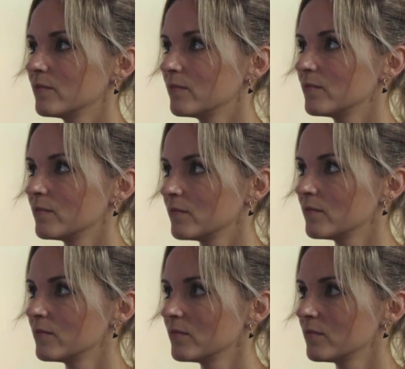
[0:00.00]

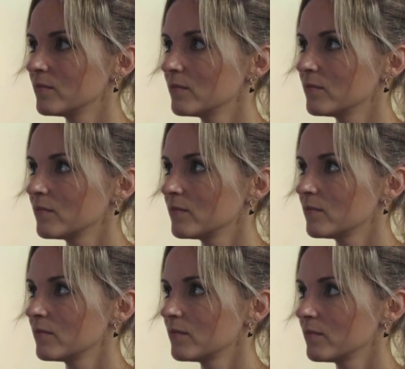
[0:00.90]

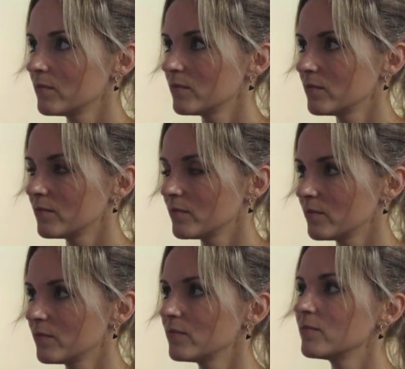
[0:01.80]

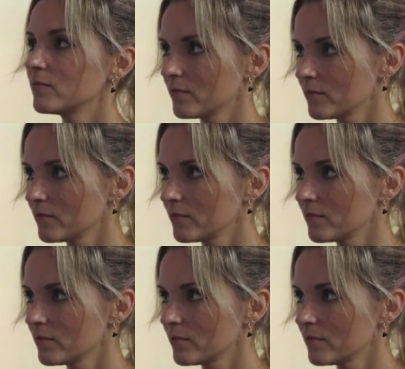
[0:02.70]
This person isn't speaking.